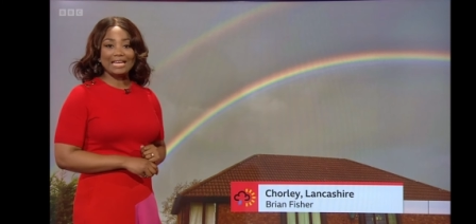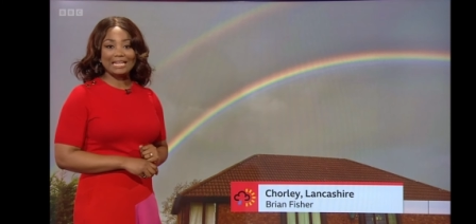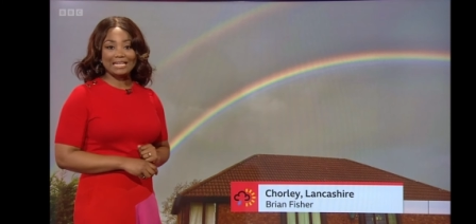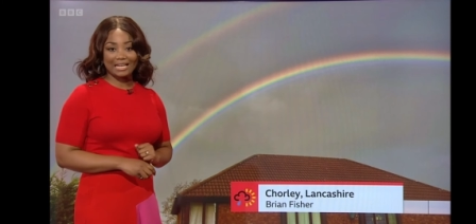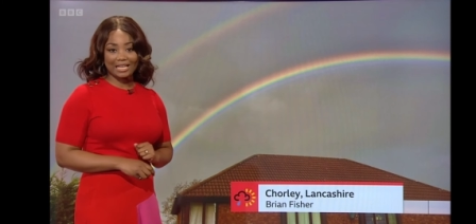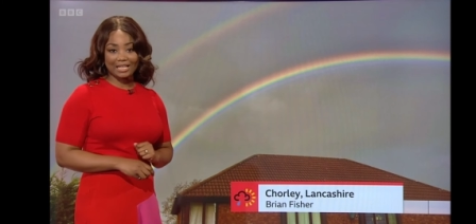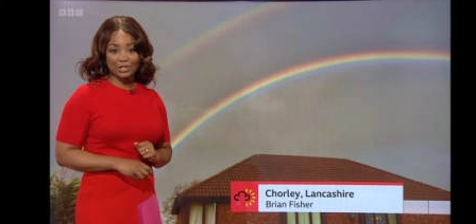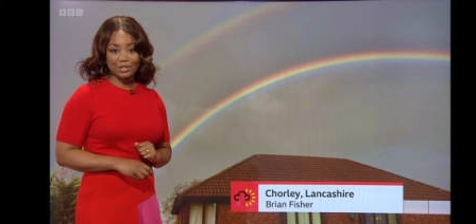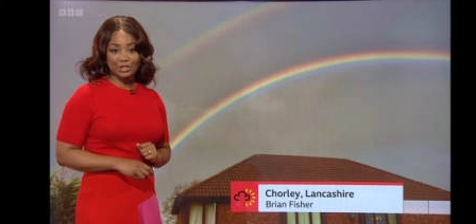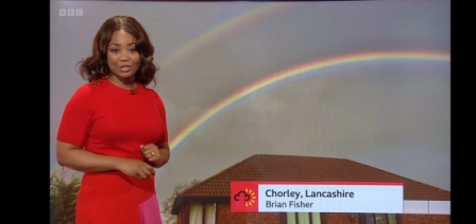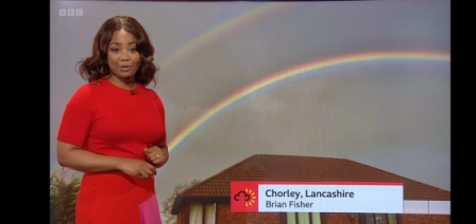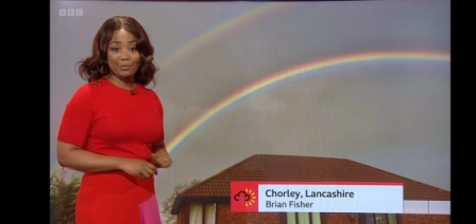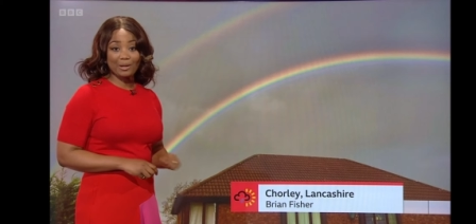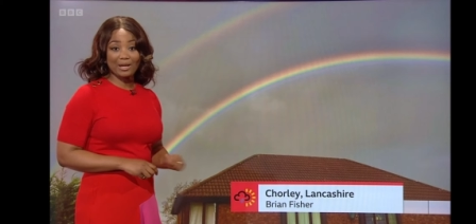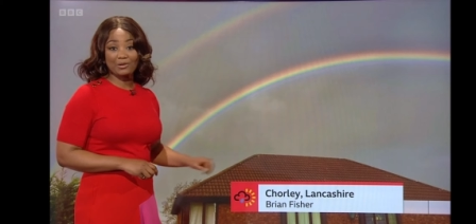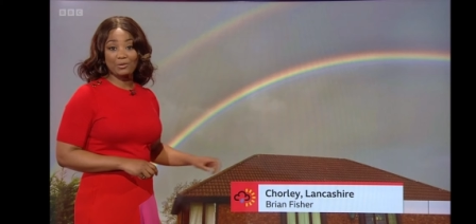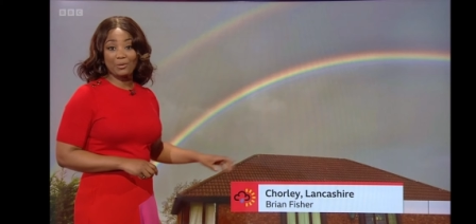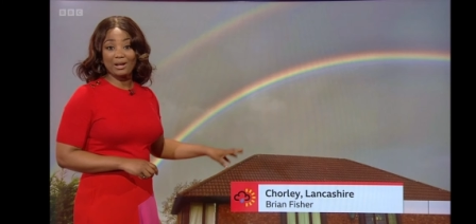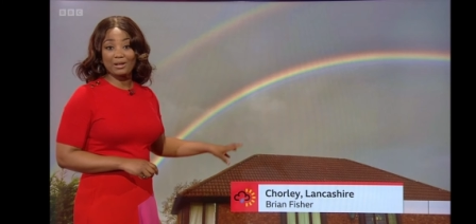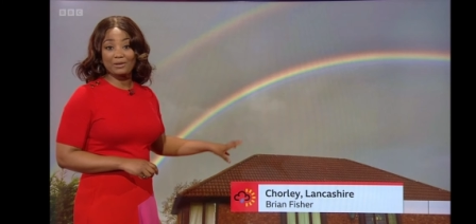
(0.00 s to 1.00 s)
in Lancashire. We
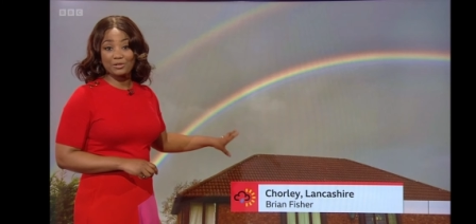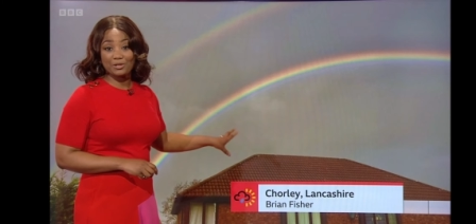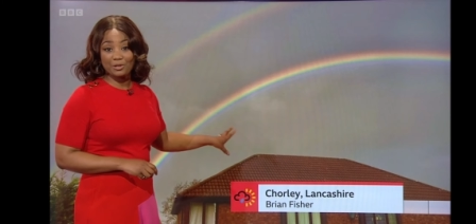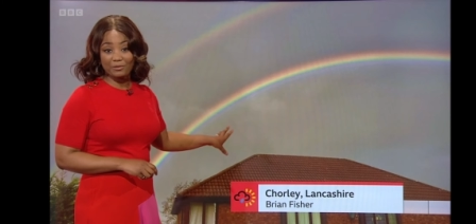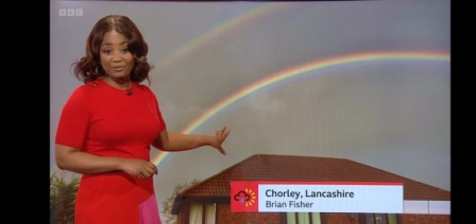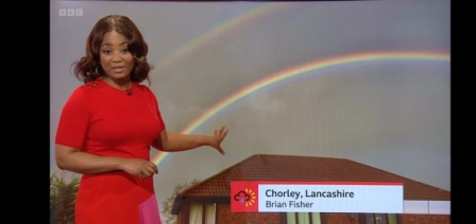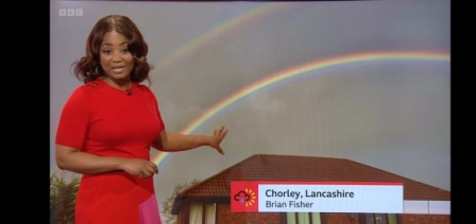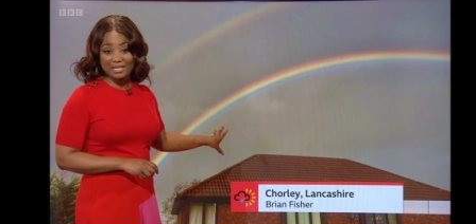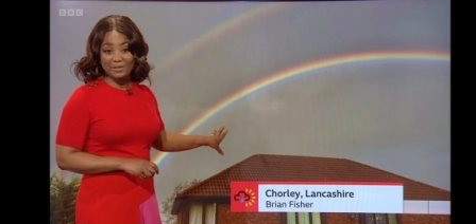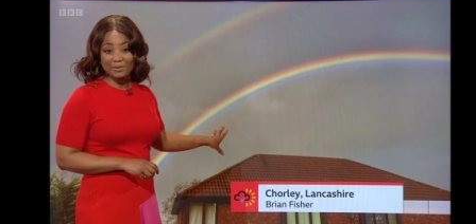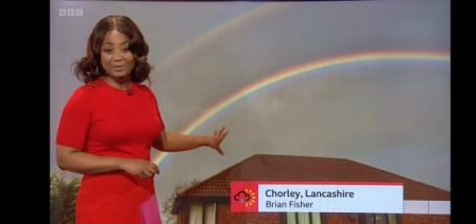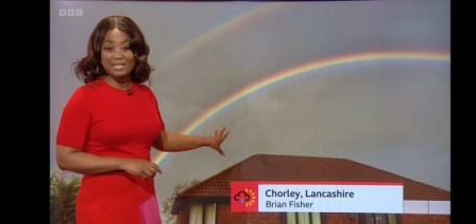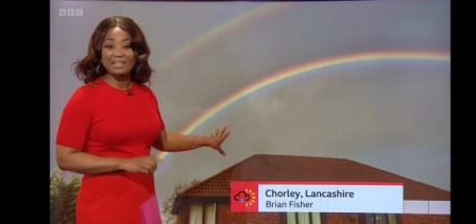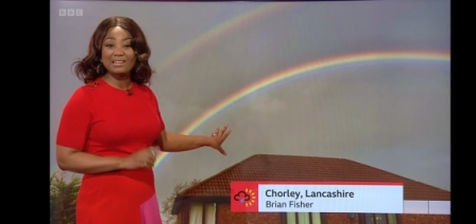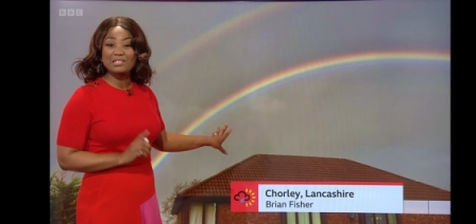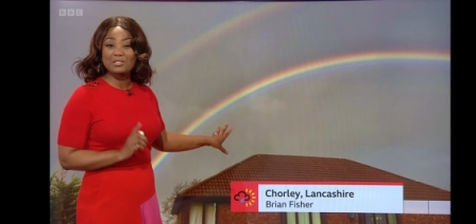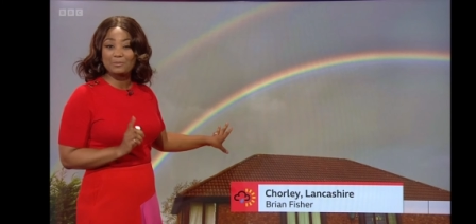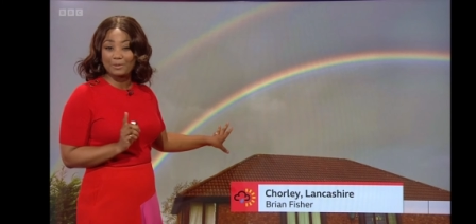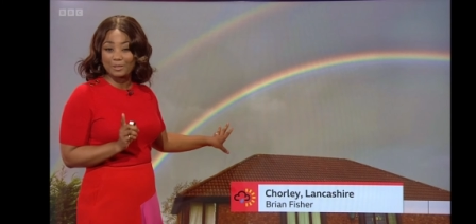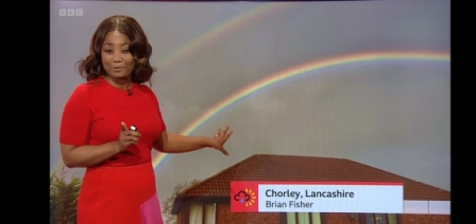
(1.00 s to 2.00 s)
had quite a few of these. I was a
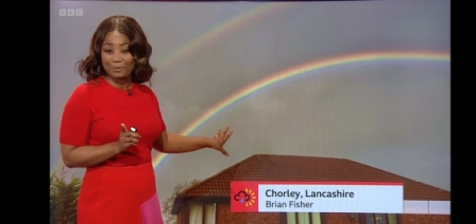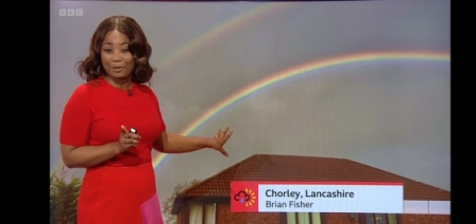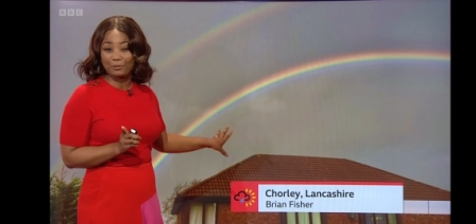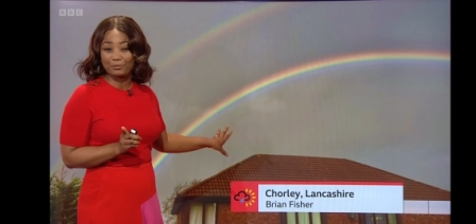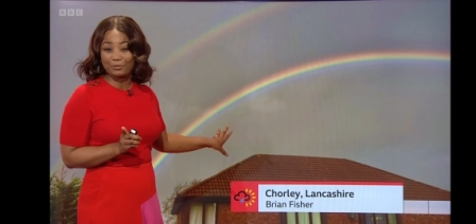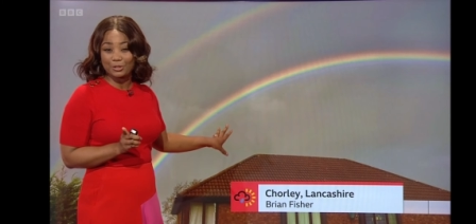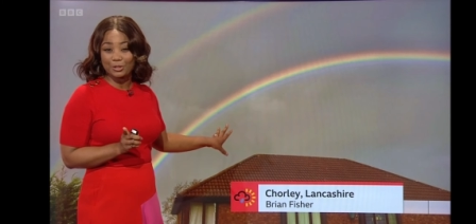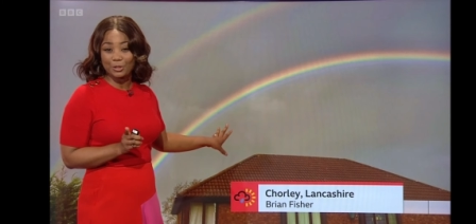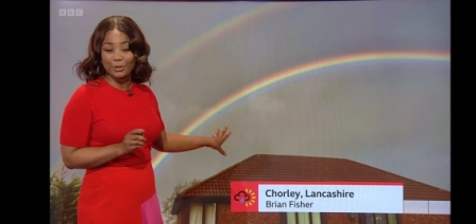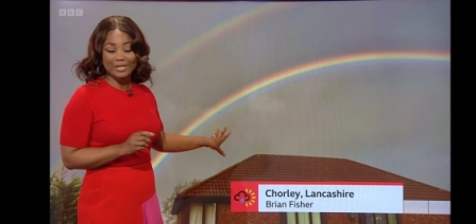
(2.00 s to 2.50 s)
little bit spoilt for